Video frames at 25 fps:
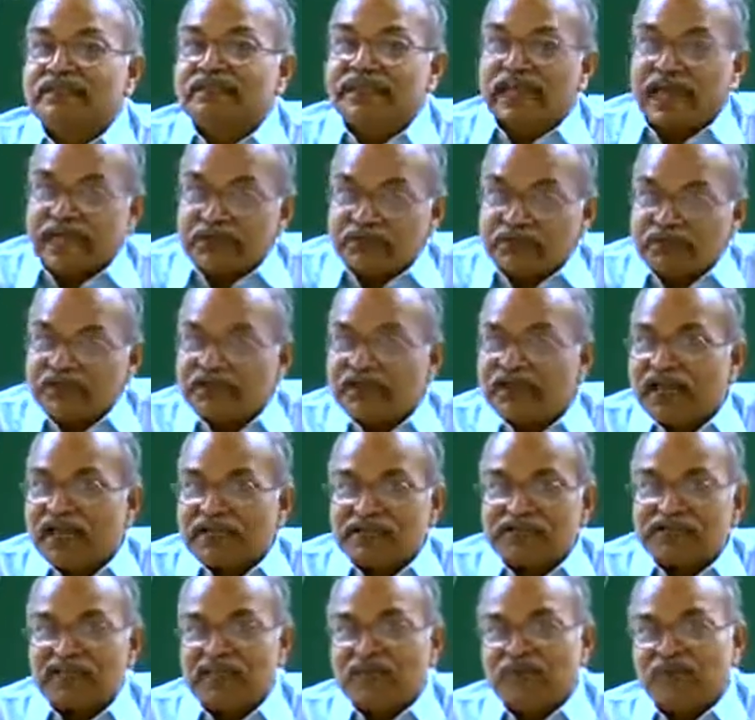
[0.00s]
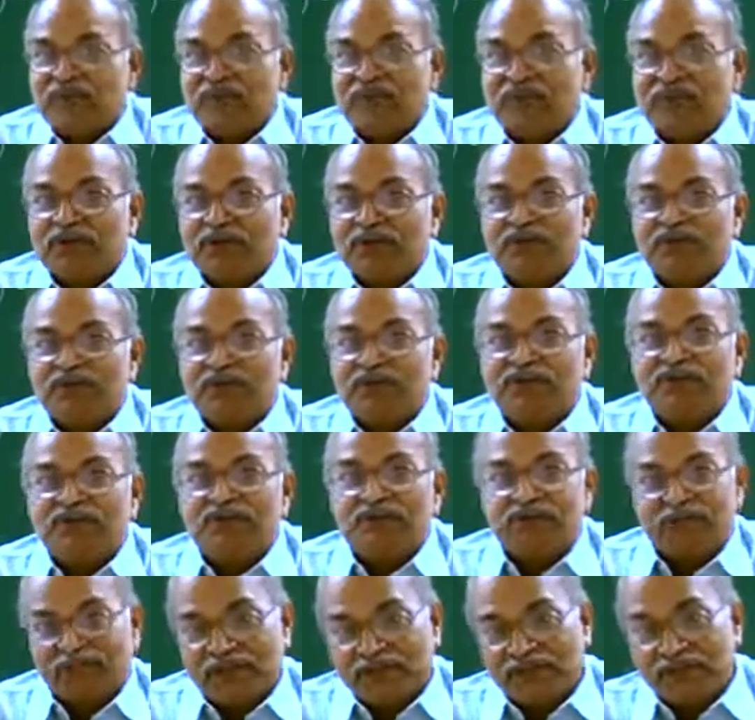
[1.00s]
carbon dioxide molecules,
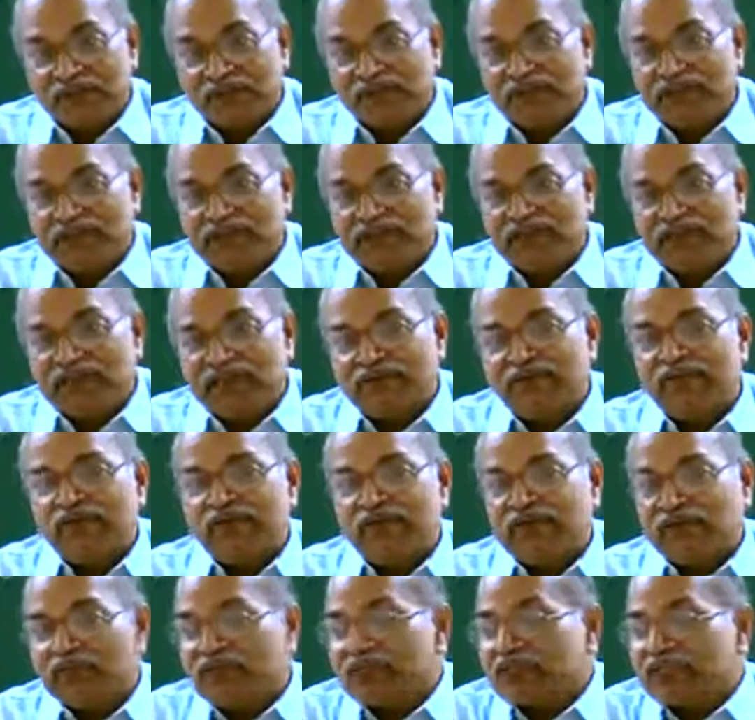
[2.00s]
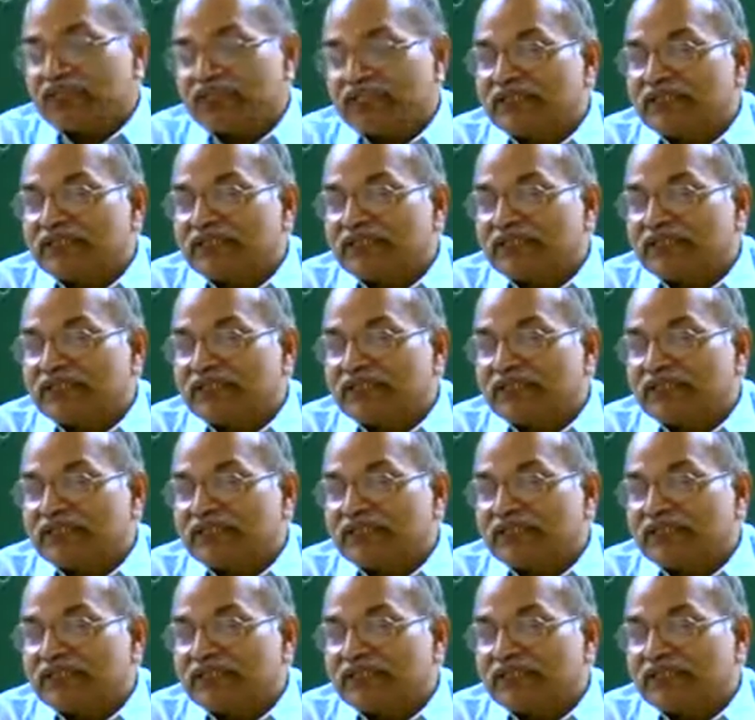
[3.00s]
water vapor and whatnot.